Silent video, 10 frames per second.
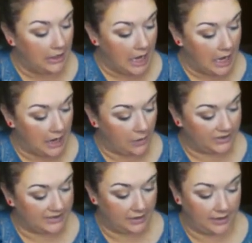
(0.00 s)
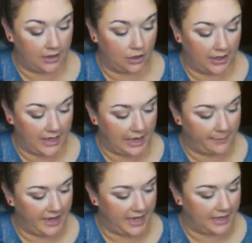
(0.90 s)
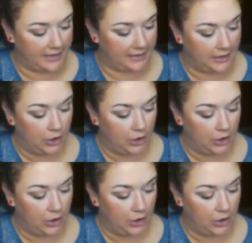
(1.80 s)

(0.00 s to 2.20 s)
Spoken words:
Wisteria already had Pan.